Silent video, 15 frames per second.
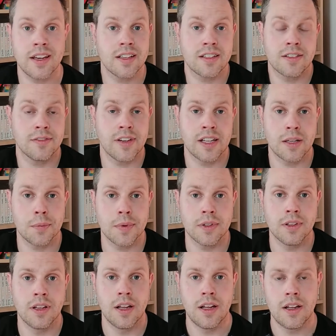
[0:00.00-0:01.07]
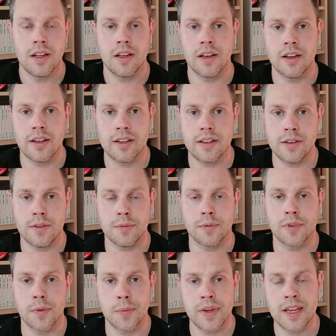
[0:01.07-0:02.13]
It's available
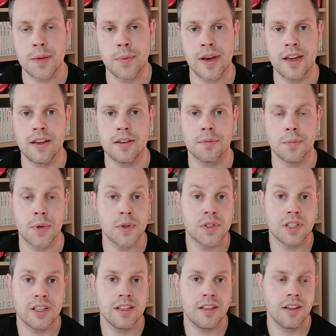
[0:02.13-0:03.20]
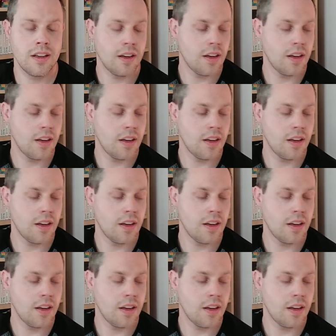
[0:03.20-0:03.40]
from eBay mostly,